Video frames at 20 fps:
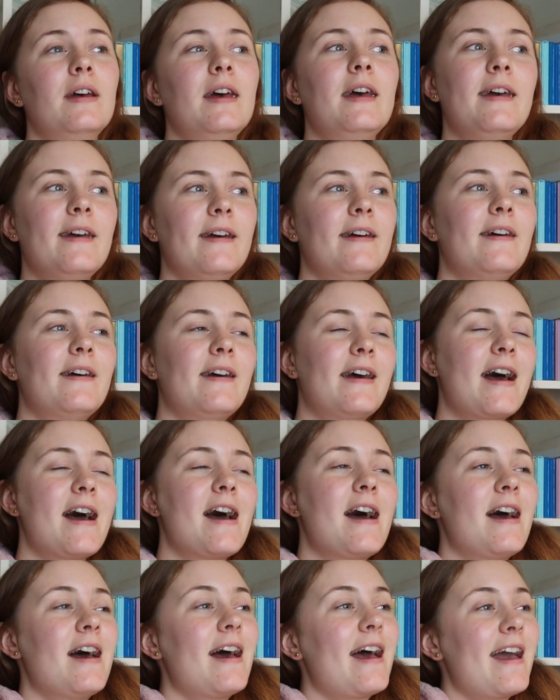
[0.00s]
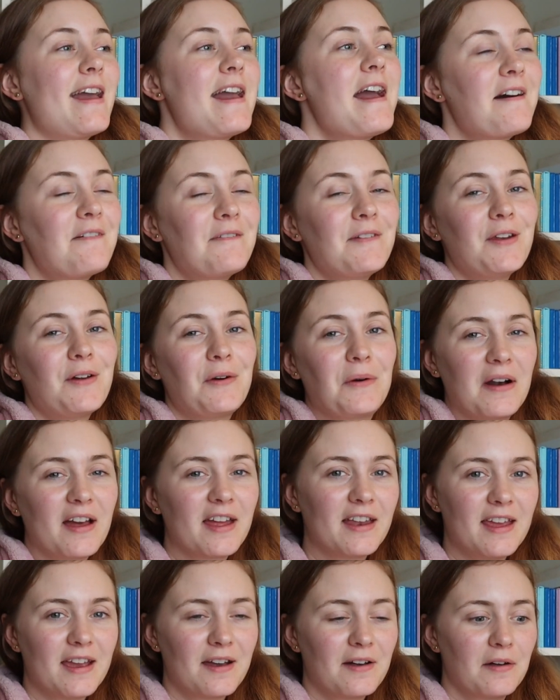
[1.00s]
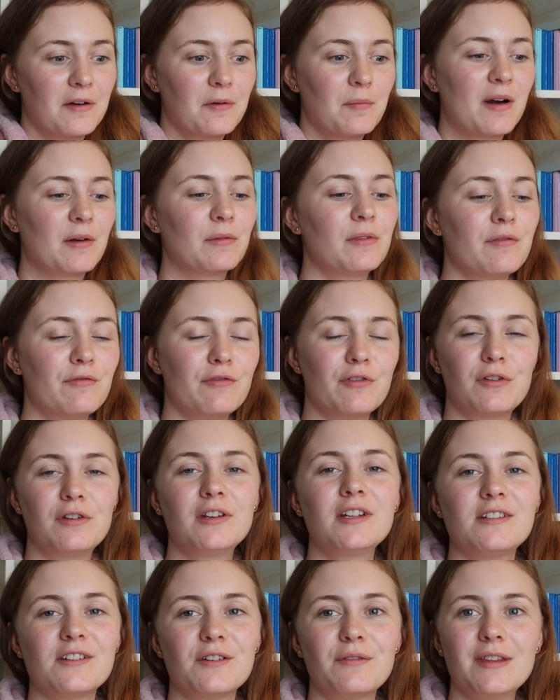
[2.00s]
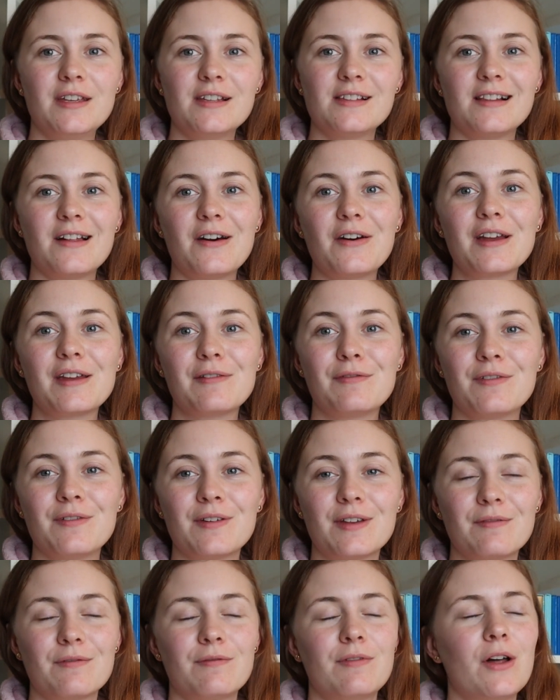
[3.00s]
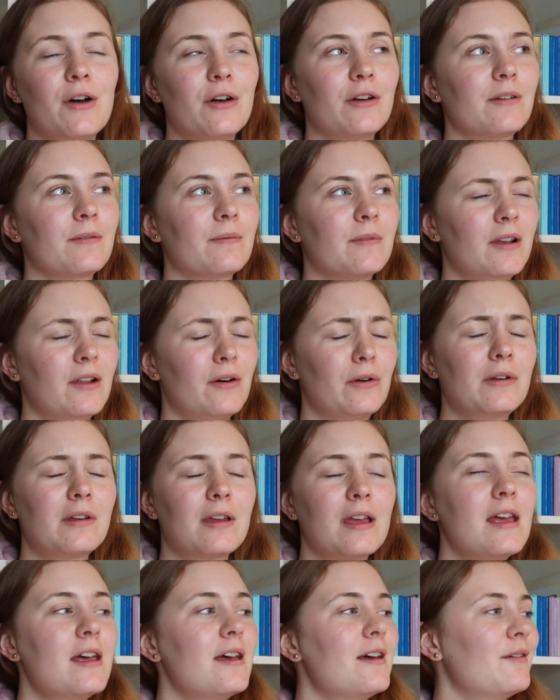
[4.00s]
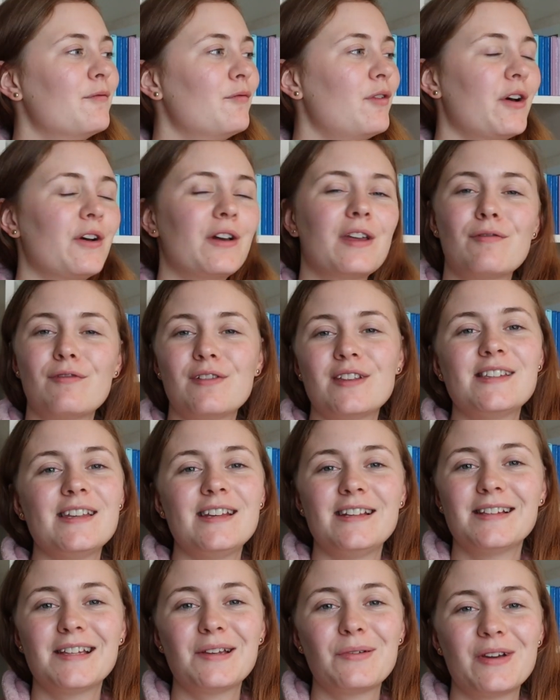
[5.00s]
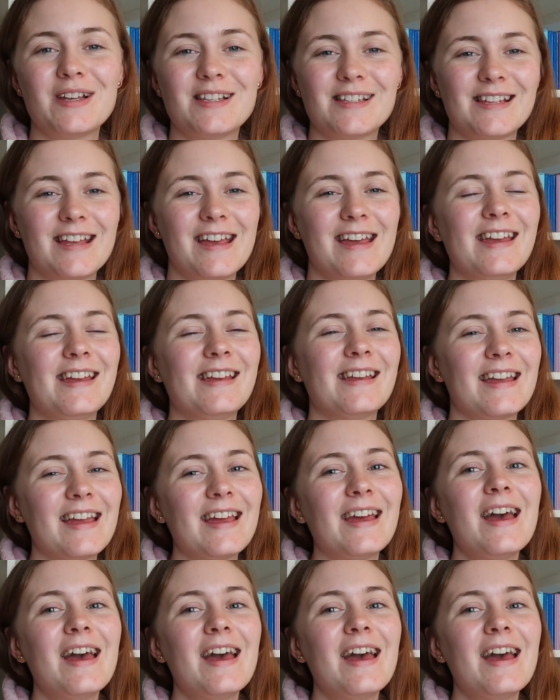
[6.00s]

I have no idea about the footage of this vlog if it's interesting.